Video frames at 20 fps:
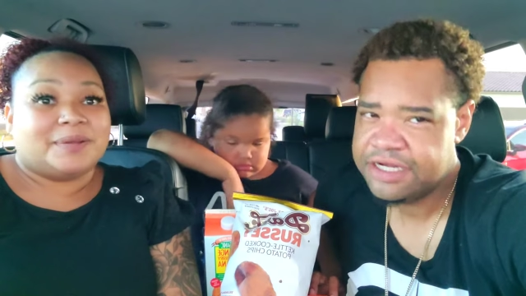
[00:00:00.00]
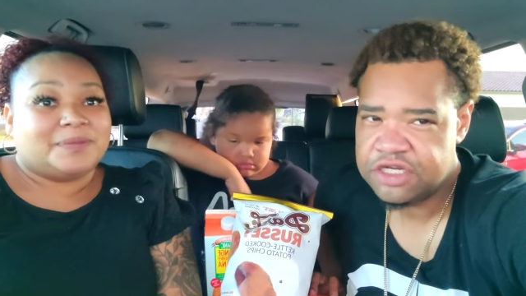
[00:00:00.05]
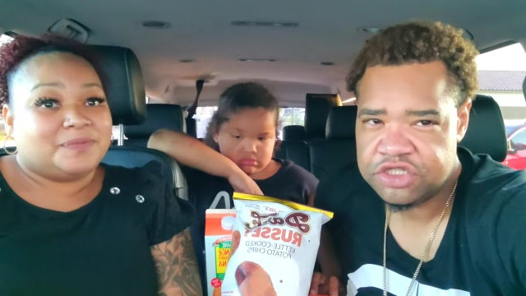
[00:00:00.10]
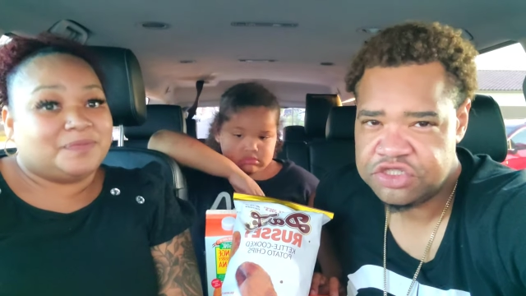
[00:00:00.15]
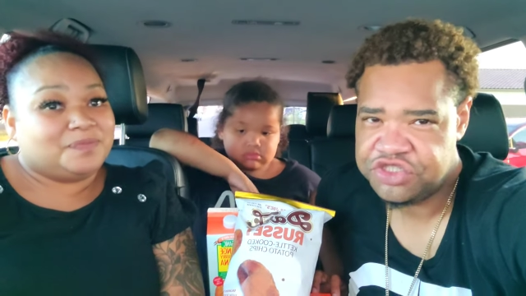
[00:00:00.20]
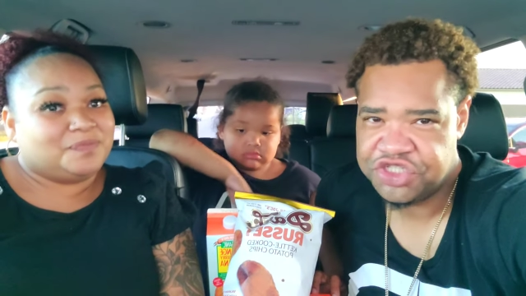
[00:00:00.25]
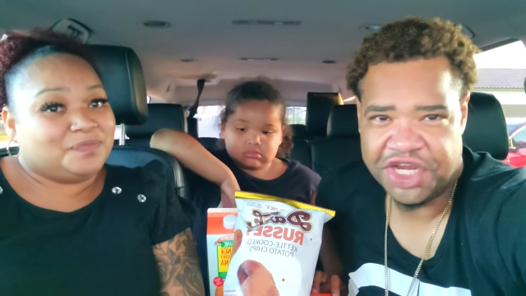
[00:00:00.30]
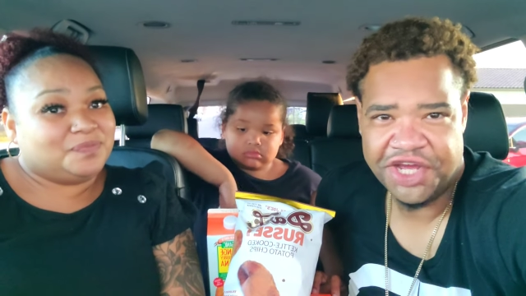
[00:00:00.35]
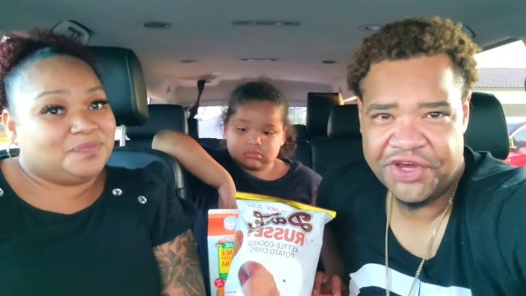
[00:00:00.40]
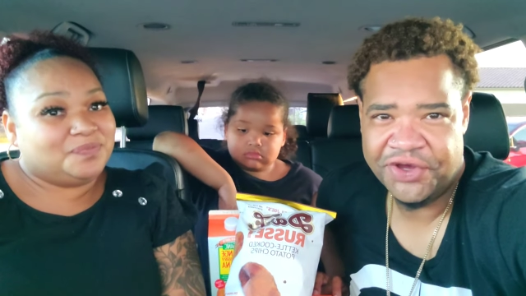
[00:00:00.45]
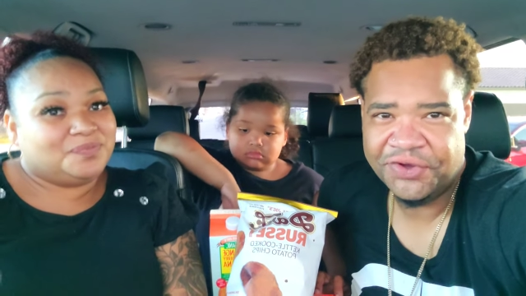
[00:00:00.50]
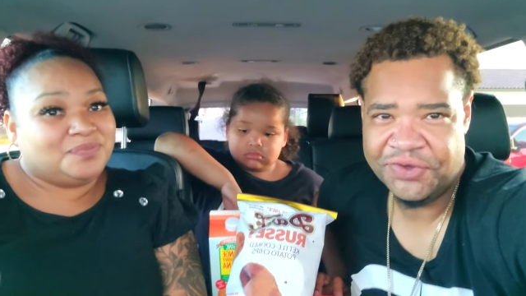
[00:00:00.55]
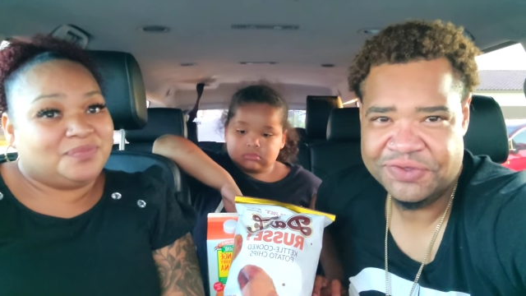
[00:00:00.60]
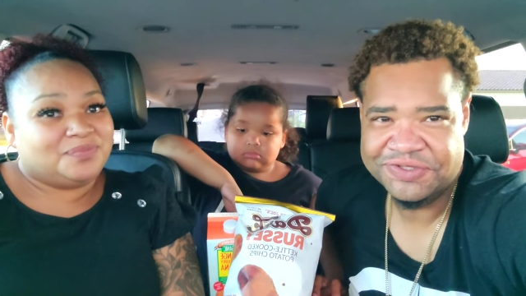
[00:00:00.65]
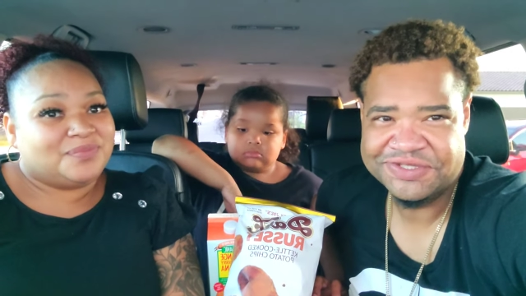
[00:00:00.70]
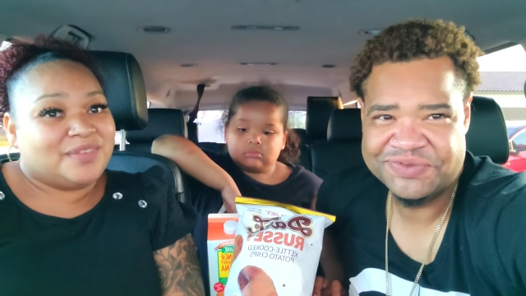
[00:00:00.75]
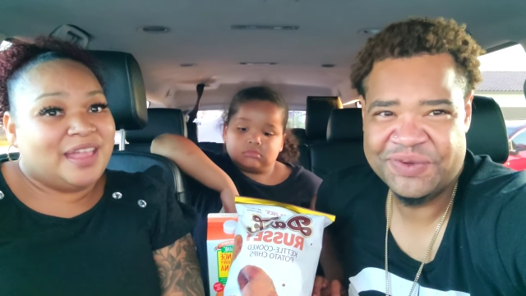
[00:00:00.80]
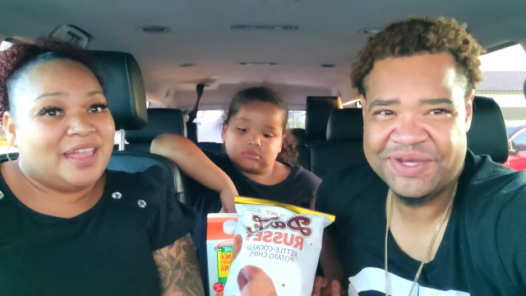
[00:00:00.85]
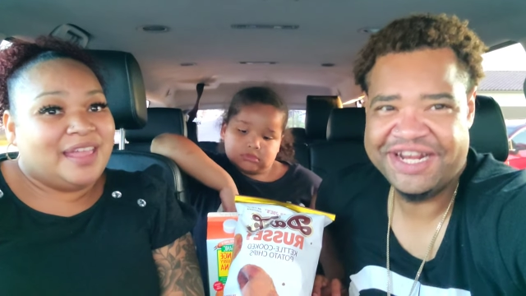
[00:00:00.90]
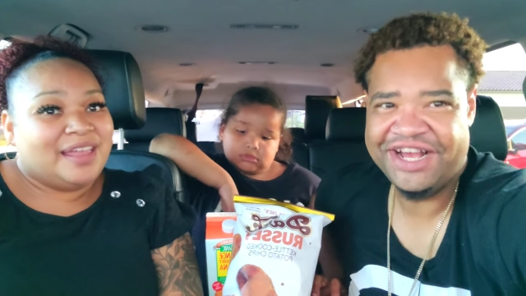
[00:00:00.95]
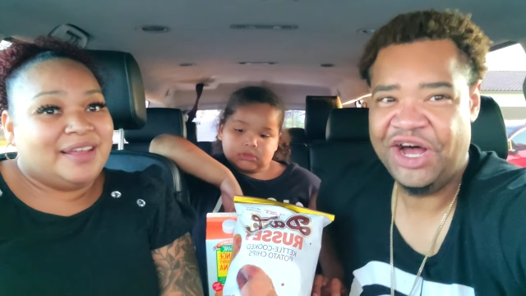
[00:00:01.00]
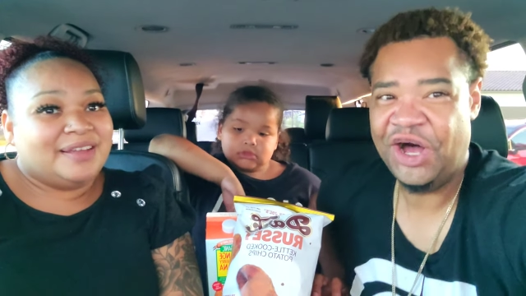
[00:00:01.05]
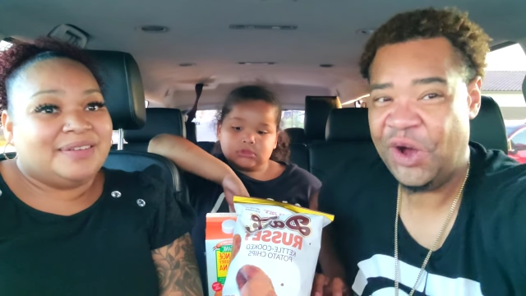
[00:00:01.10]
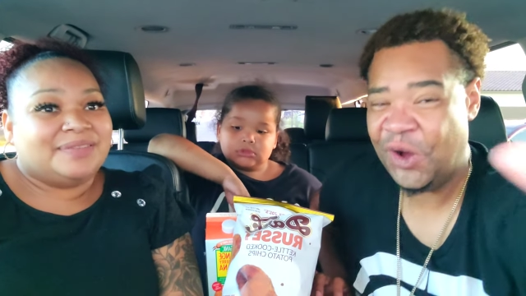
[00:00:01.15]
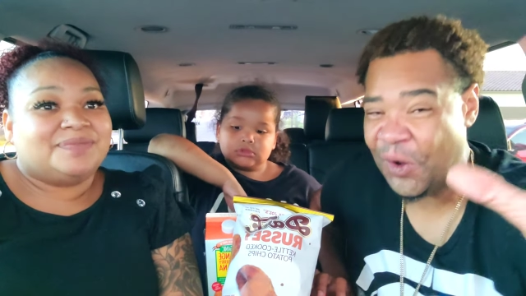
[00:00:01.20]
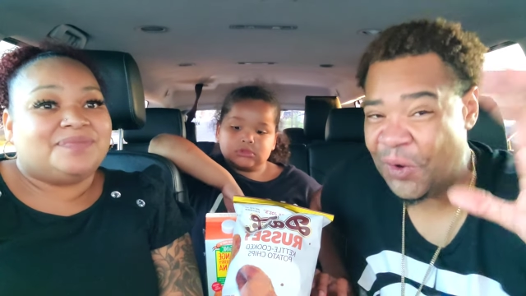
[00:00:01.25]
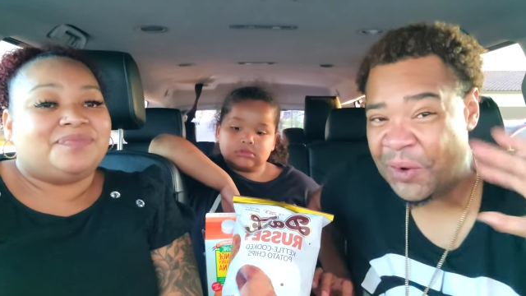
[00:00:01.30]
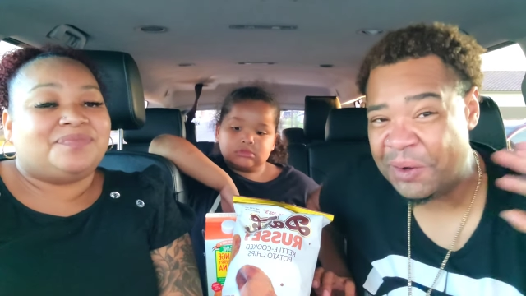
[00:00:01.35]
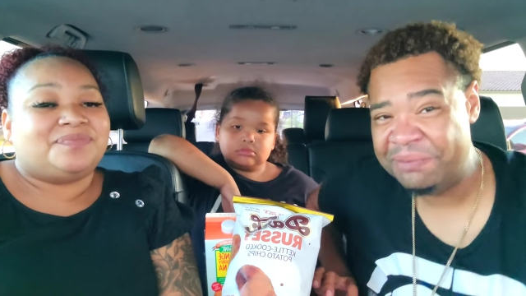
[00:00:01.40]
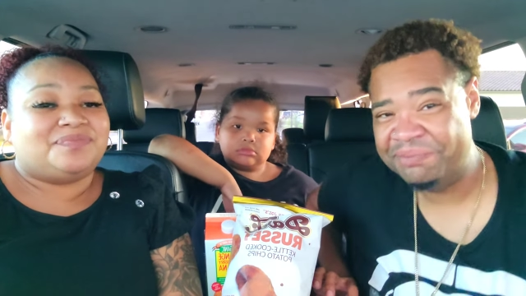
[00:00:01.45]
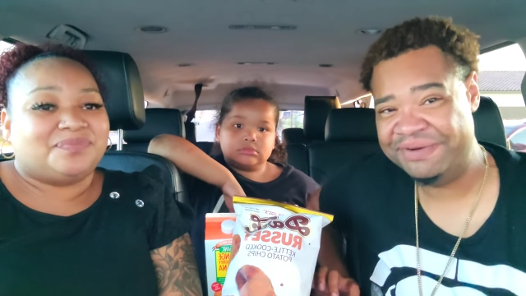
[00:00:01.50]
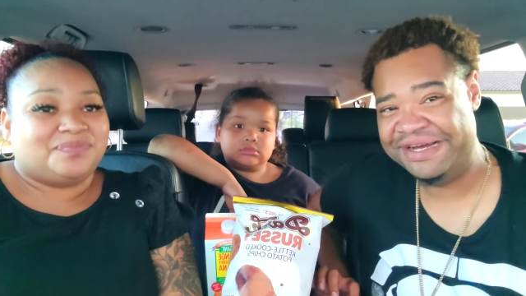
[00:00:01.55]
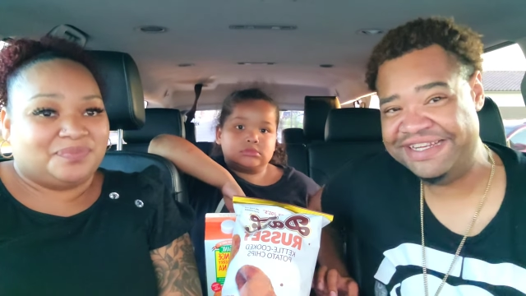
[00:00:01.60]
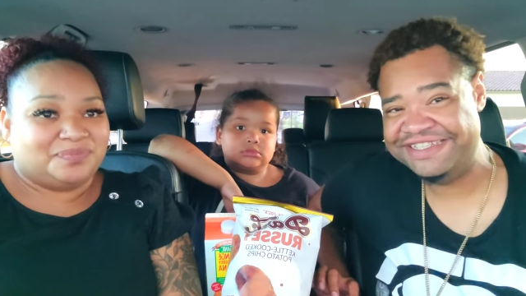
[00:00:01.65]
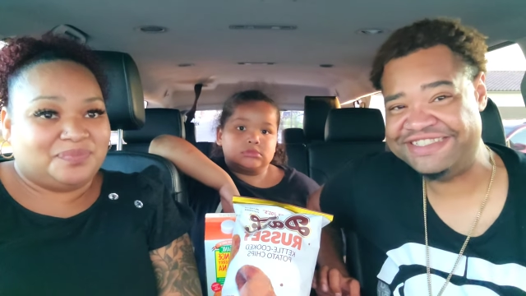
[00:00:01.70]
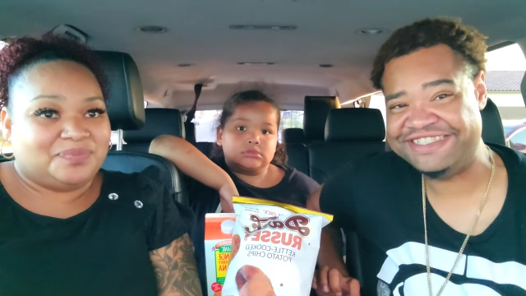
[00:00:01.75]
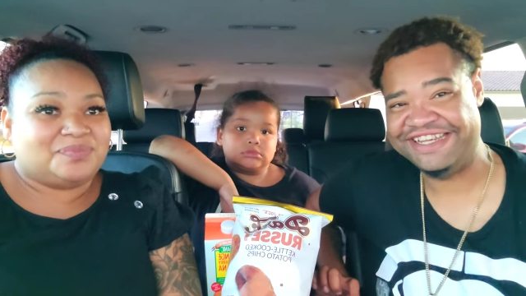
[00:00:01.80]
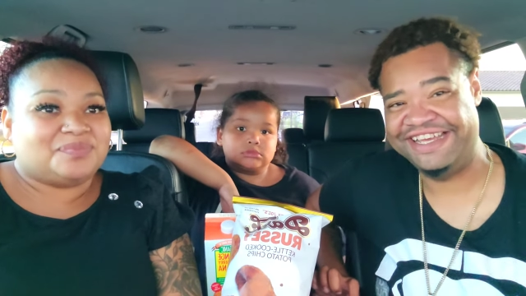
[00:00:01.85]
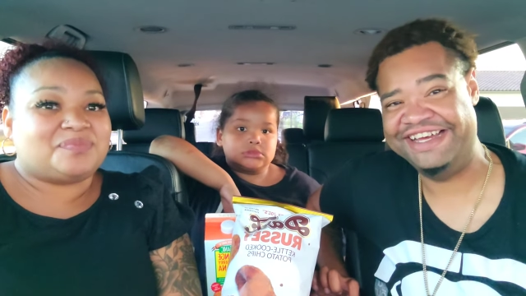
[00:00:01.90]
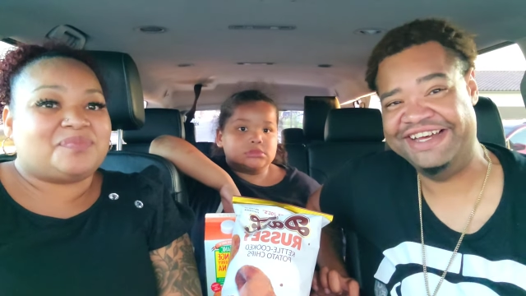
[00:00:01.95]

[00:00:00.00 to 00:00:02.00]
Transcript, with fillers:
Speaker 1: Trader Joe's with a whole bunch